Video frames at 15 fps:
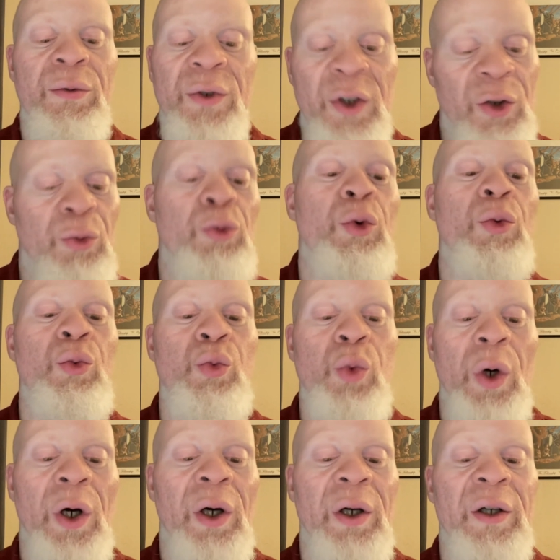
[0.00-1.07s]
This will
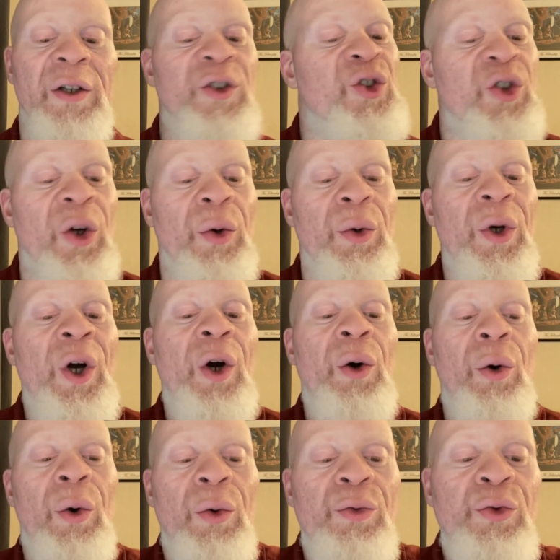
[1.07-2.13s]
work. So
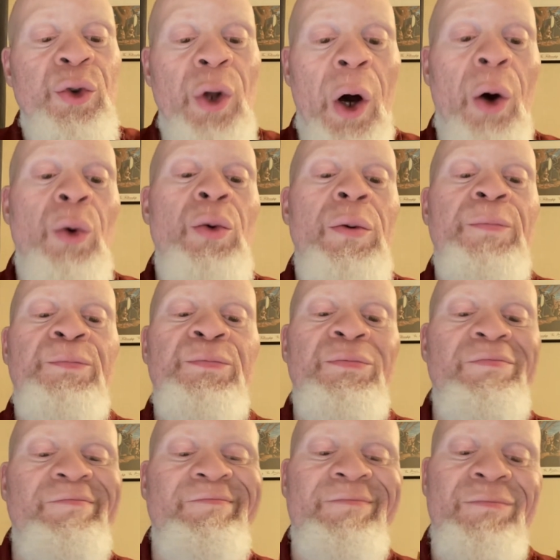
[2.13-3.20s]
although
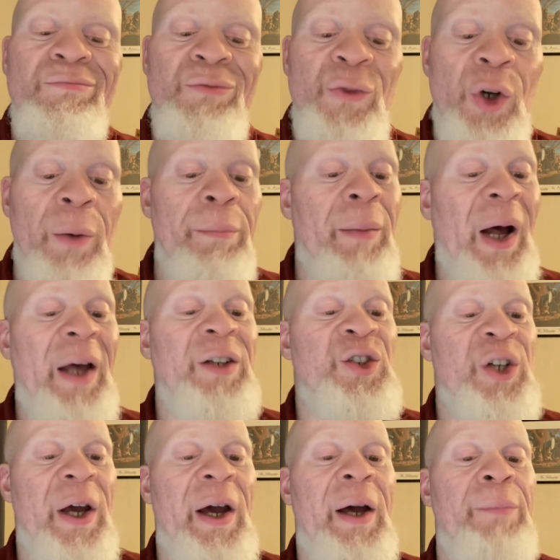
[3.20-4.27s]
not my
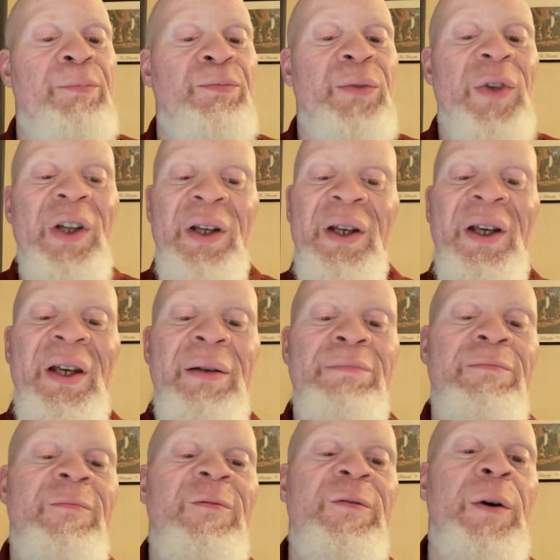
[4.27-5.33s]
jam, it
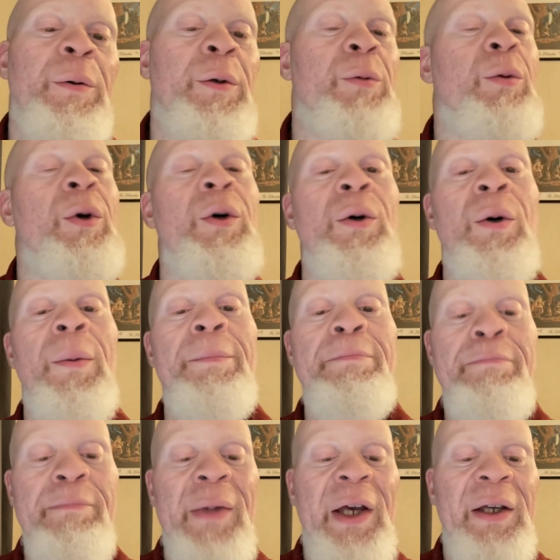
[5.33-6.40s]
very well
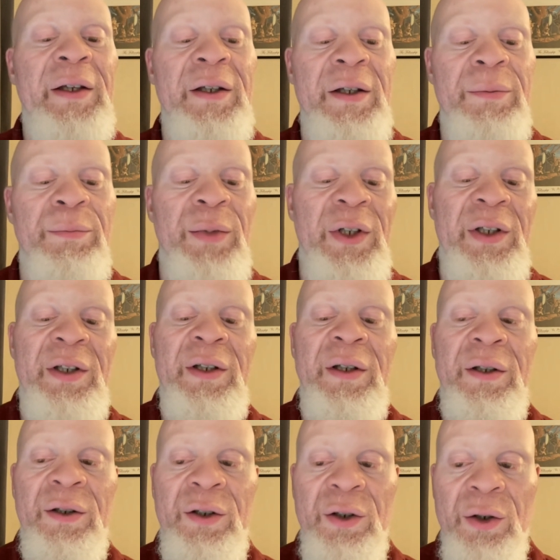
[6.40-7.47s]
may be
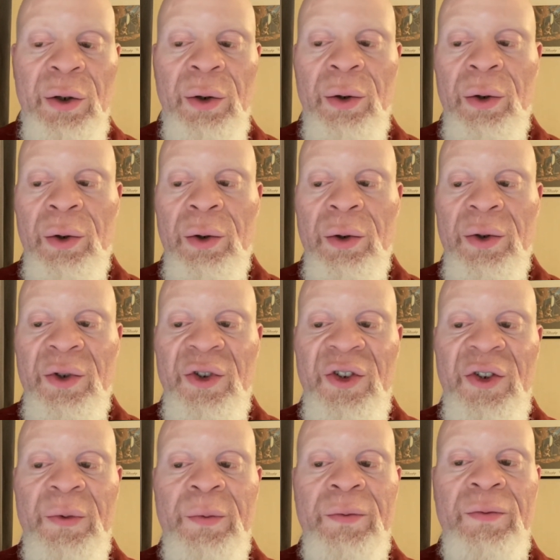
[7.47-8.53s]

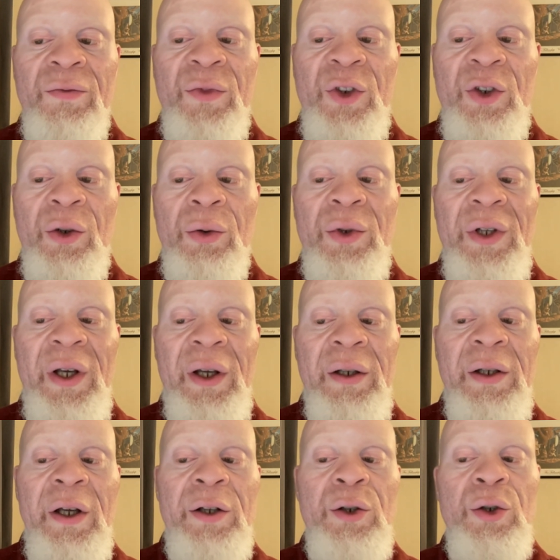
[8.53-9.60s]
yours. So yeah,
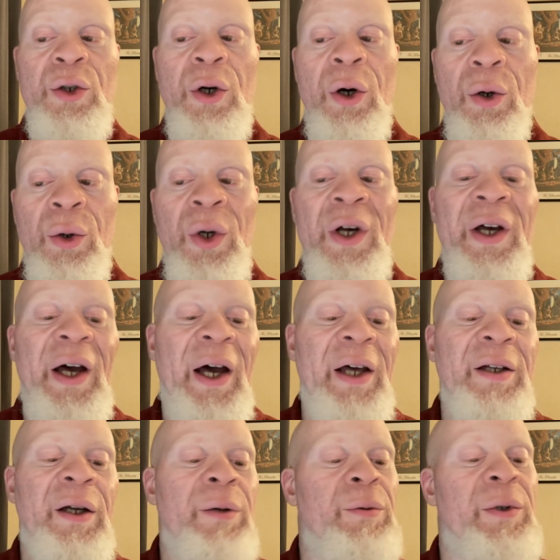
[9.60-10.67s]
there you go.
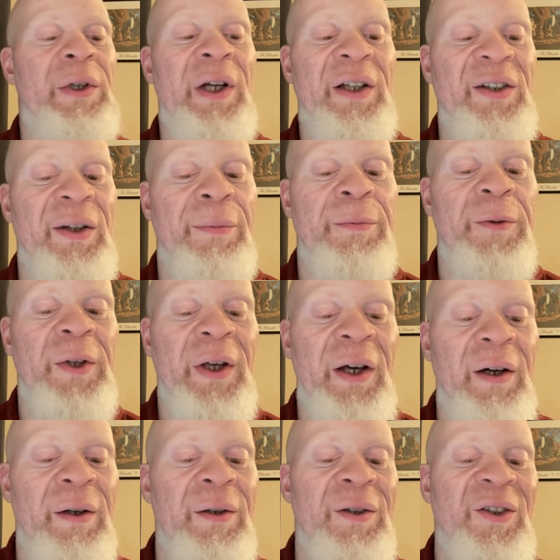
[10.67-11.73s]
And I realized something
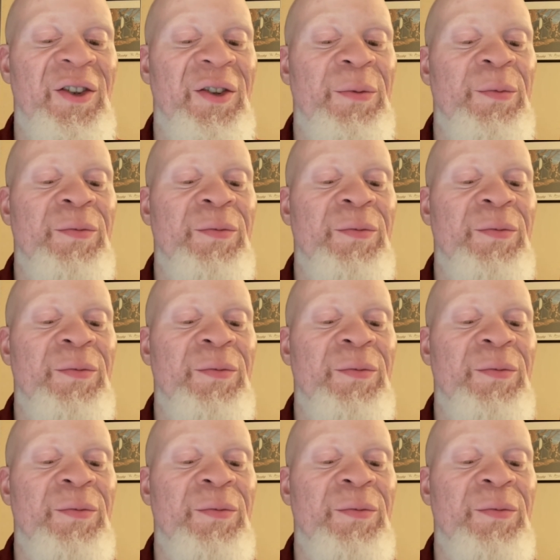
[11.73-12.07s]
else.